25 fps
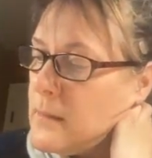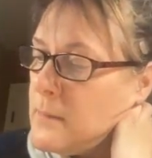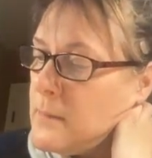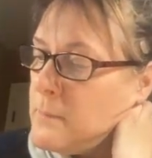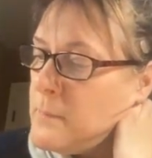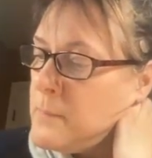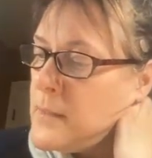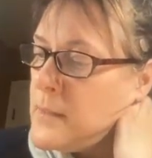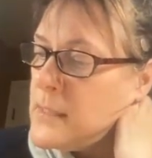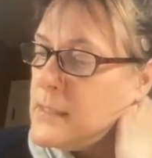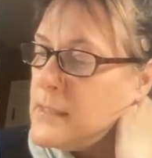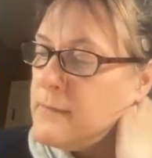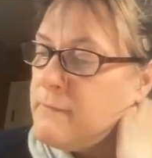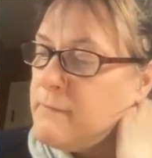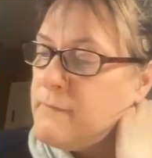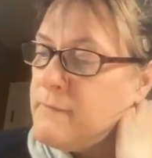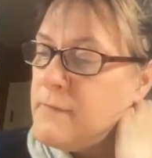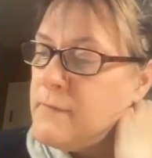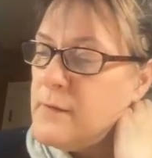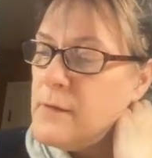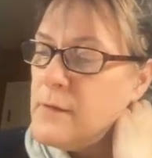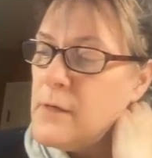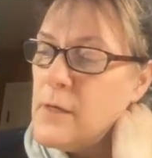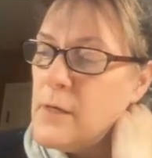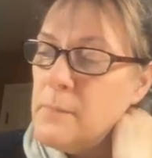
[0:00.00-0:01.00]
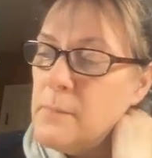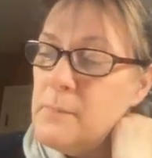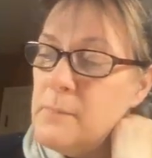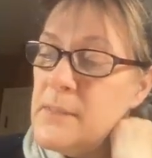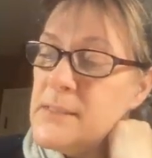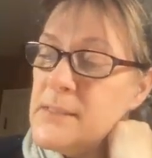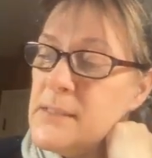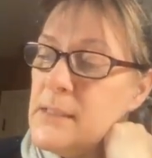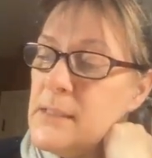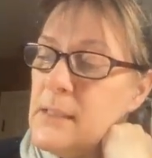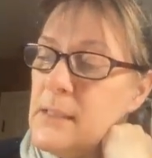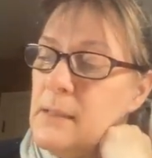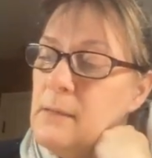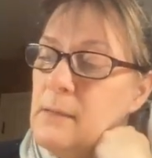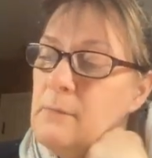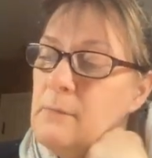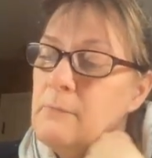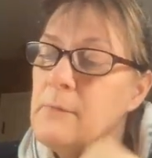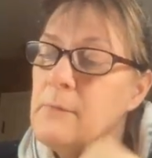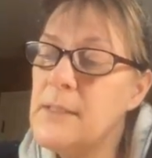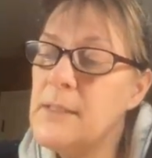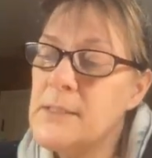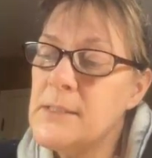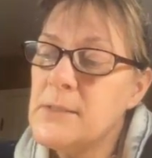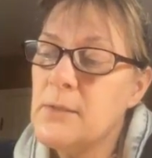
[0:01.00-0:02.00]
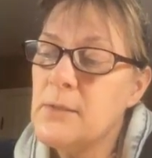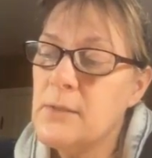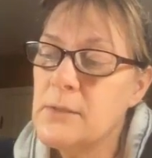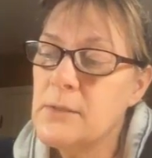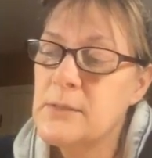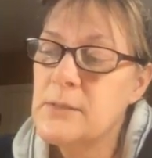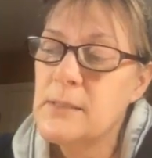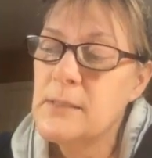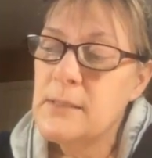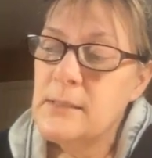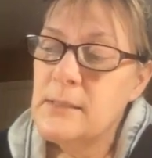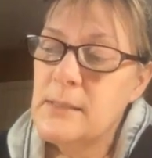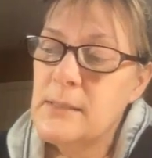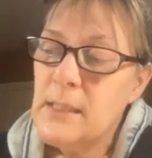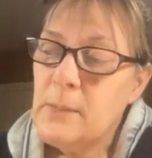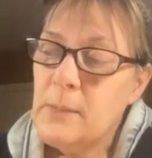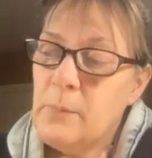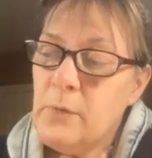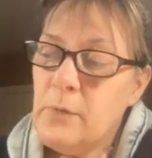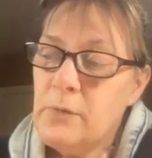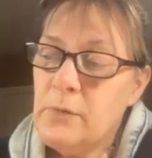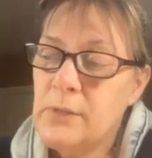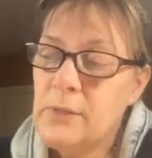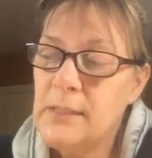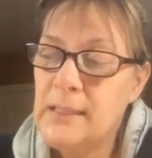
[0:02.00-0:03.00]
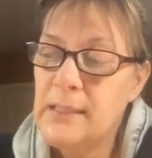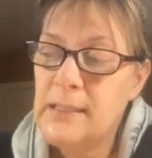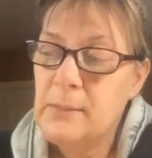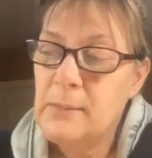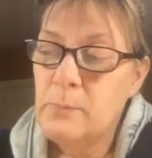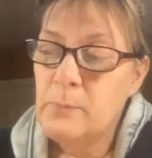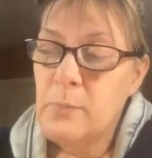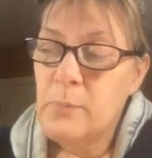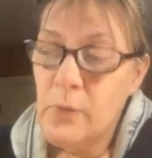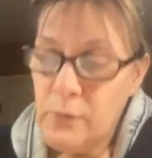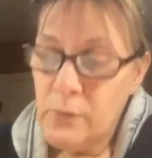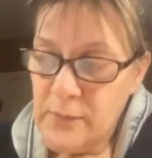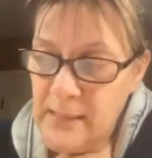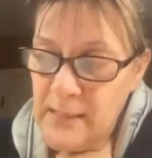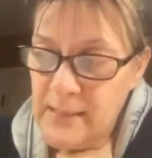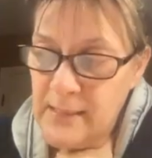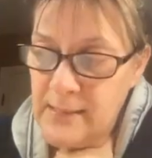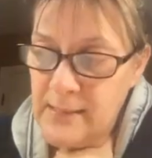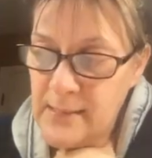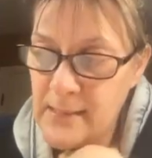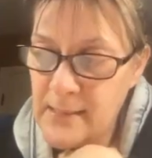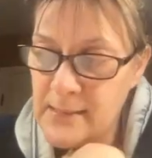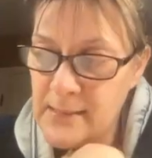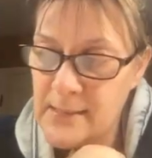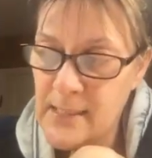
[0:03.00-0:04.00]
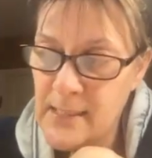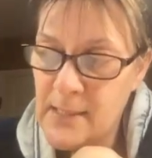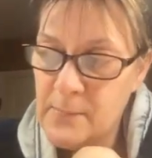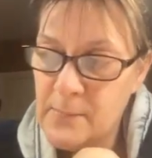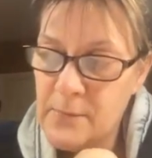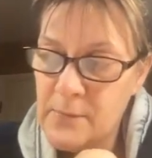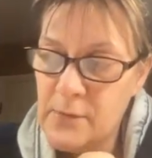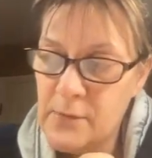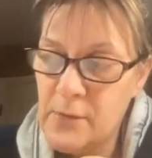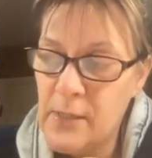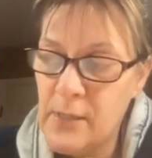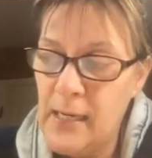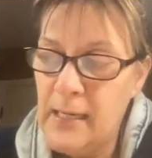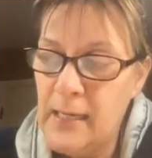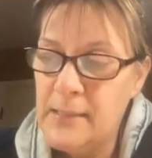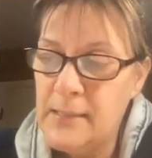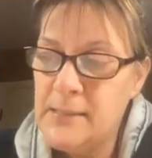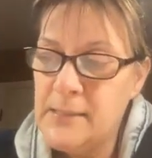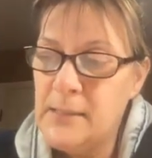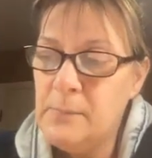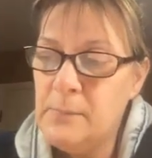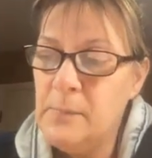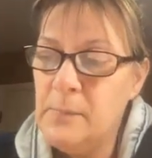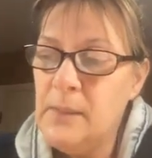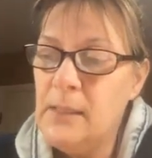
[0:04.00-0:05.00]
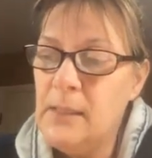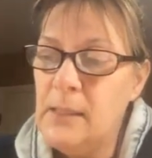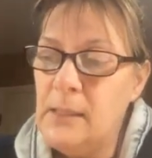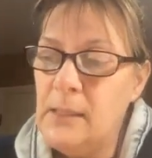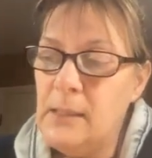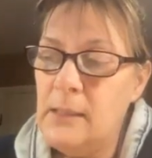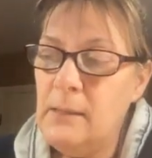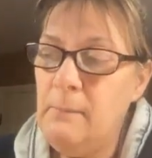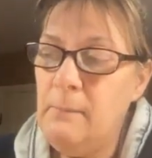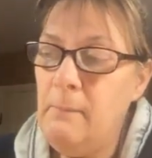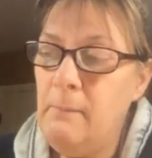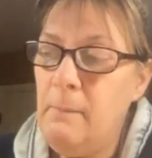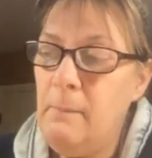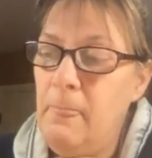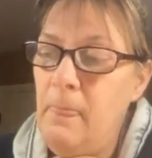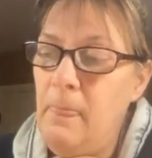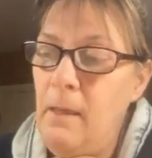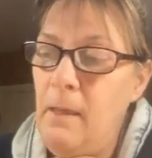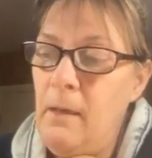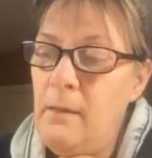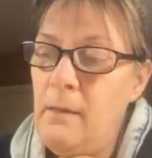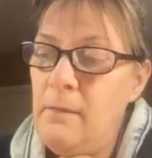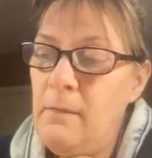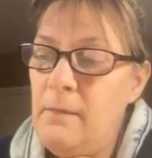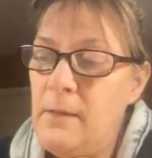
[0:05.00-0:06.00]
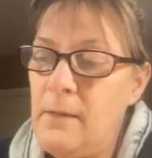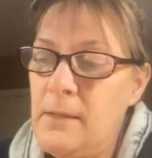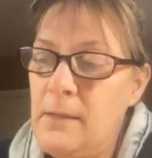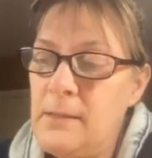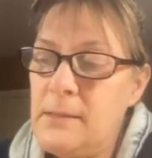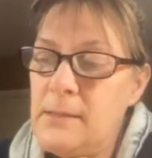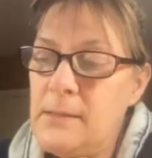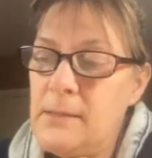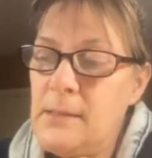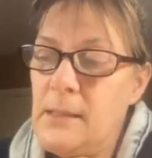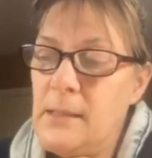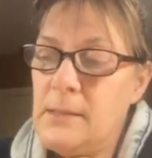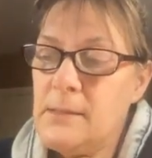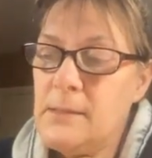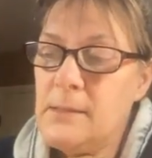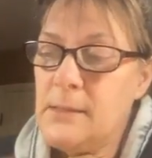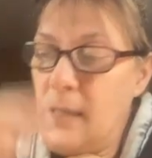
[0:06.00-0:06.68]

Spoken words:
But if there are missing resources like proteins, enzymes, or ATP, the cell